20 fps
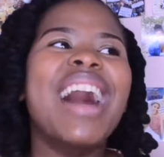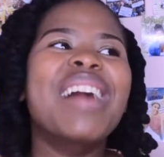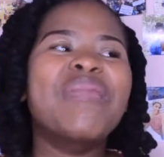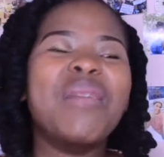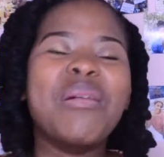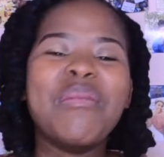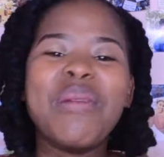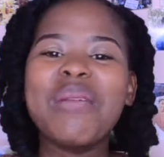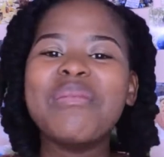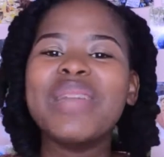
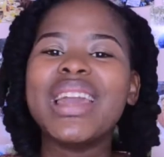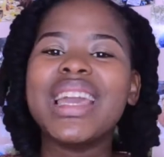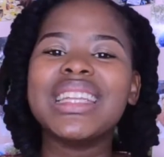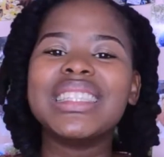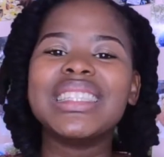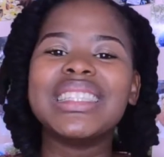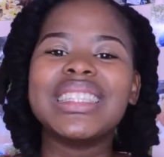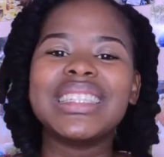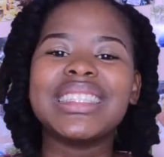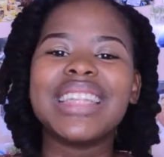My mom
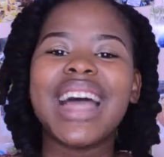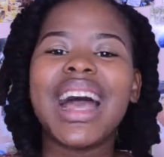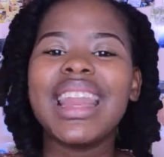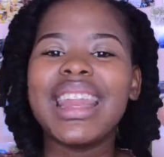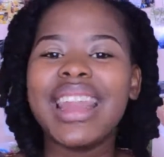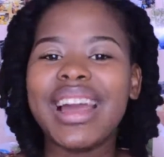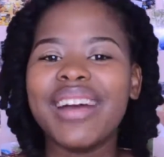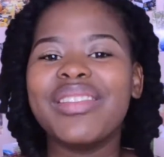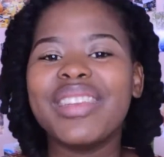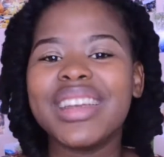hates it. I
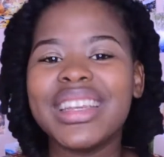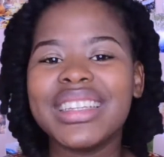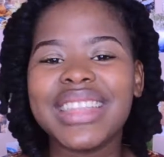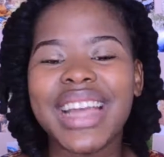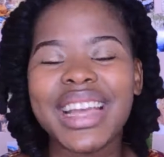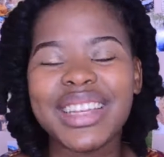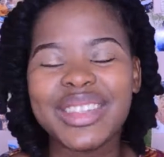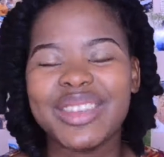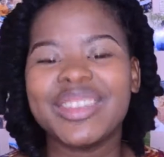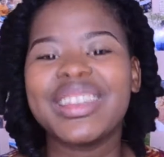love it.
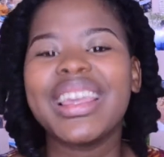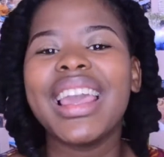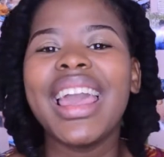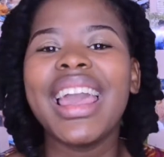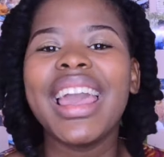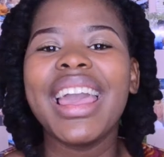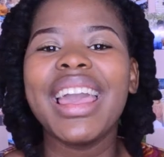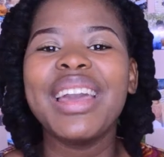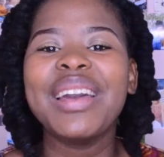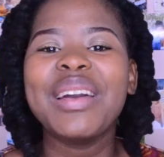I don't
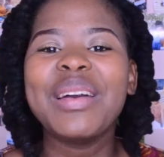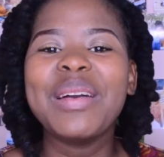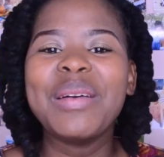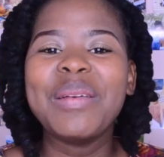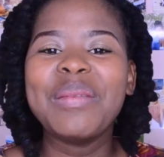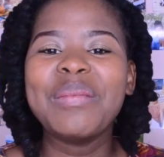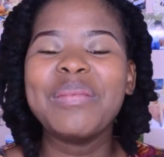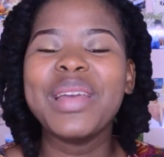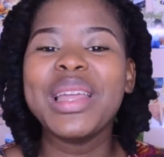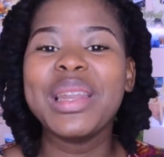care.
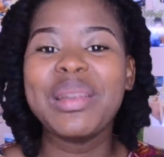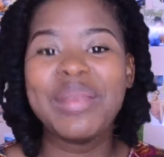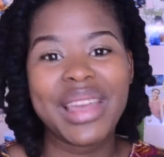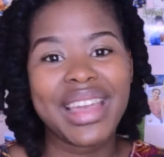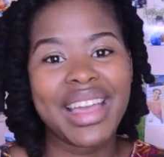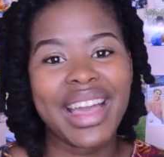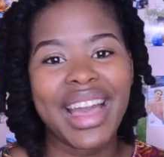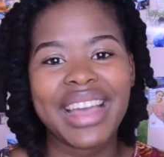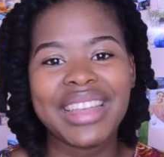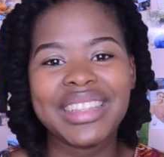Anyway,
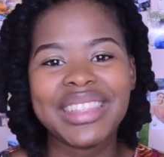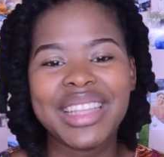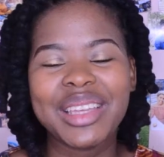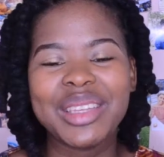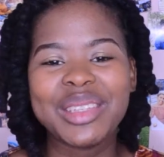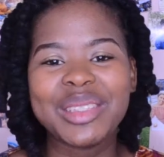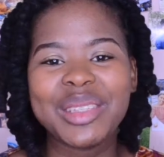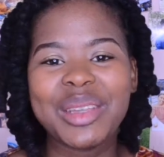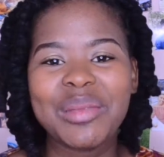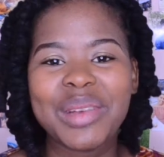guys, thank
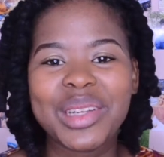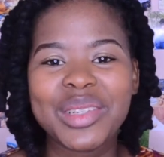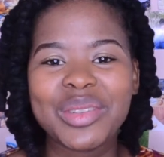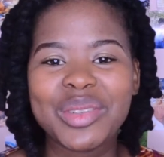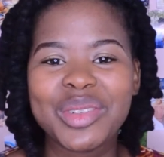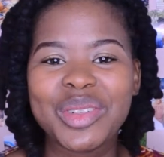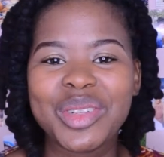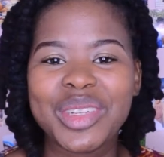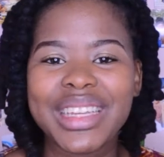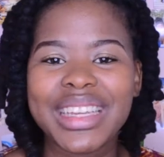you so much for
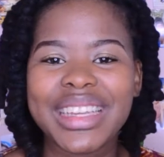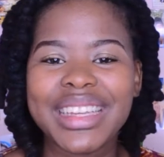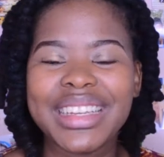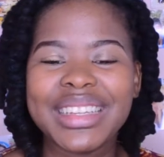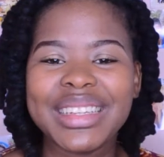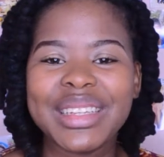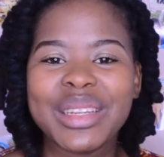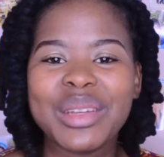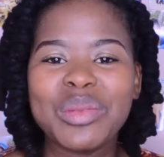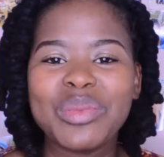tuning
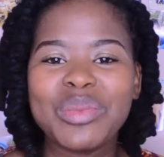in.